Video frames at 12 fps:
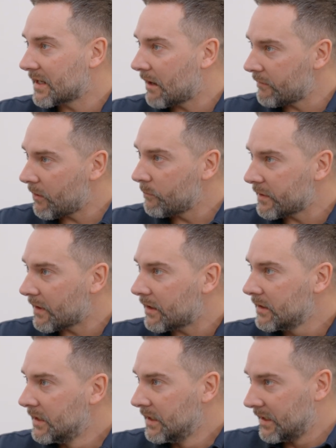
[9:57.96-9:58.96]
carry on with
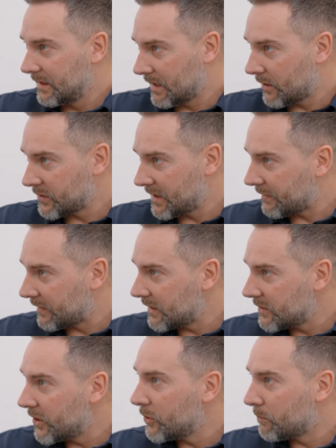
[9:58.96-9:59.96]
that. Now she had
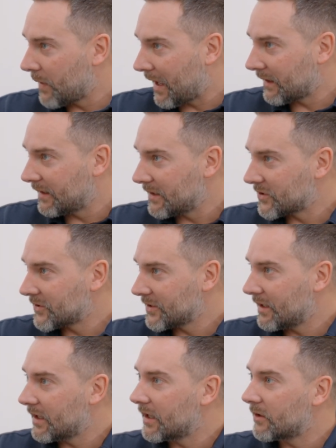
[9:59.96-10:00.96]
the new package
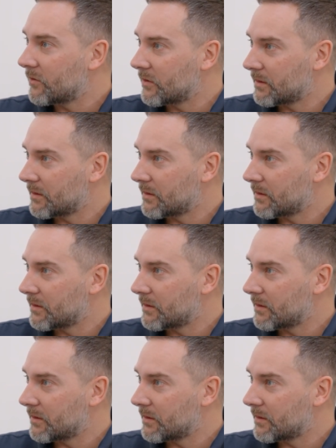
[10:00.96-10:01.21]
or